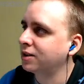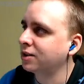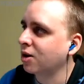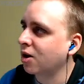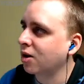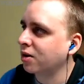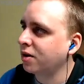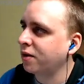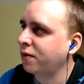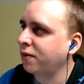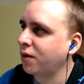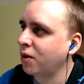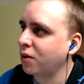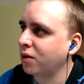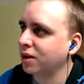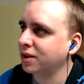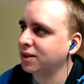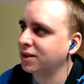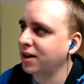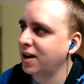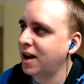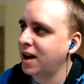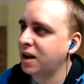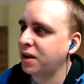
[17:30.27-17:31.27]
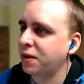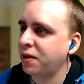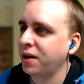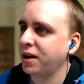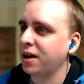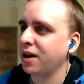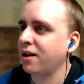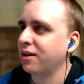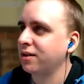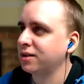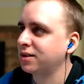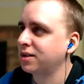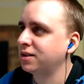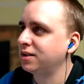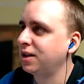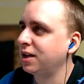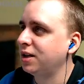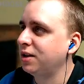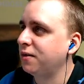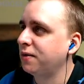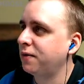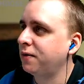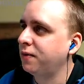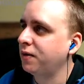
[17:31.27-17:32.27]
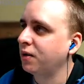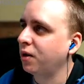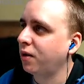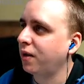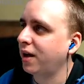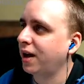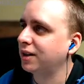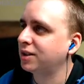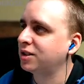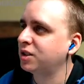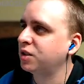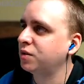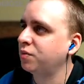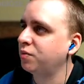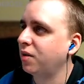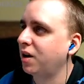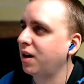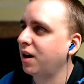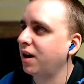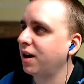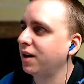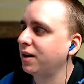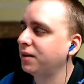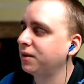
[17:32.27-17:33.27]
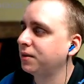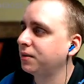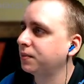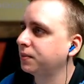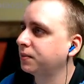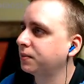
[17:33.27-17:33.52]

it's hard to focus on anything else until you fill that spot.